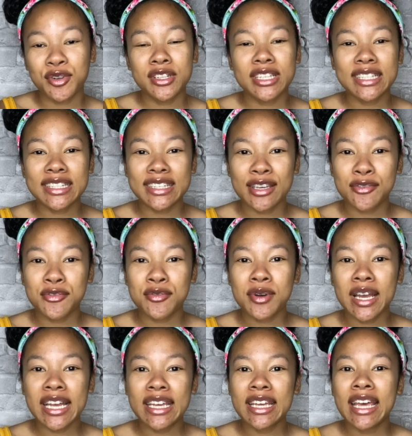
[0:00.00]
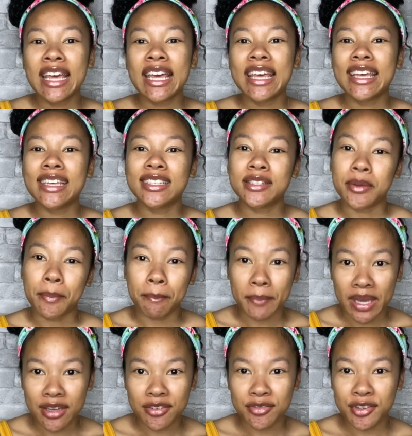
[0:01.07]
for this giveaway is
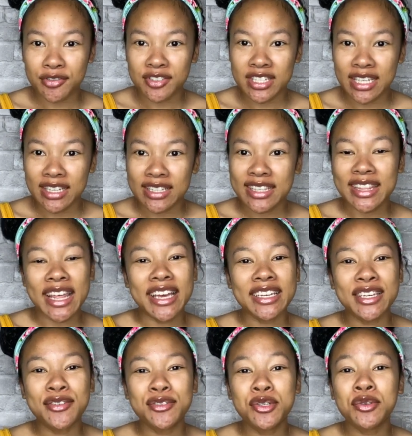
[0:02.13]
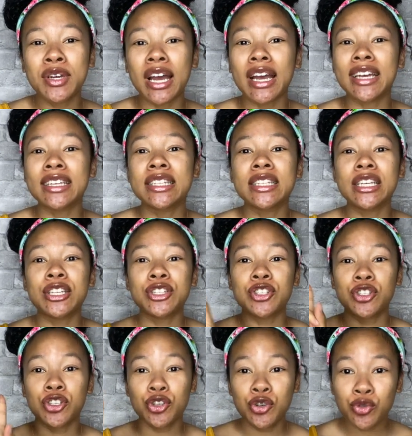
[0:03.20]
May 15th. That gives you guys
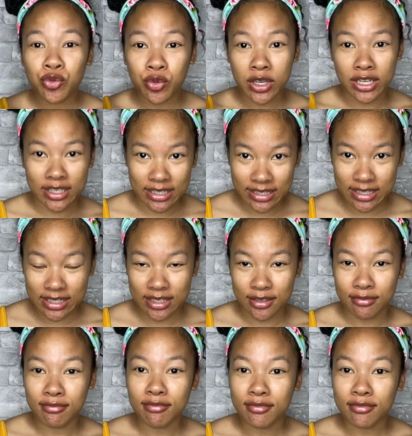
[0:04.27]
2 weeks.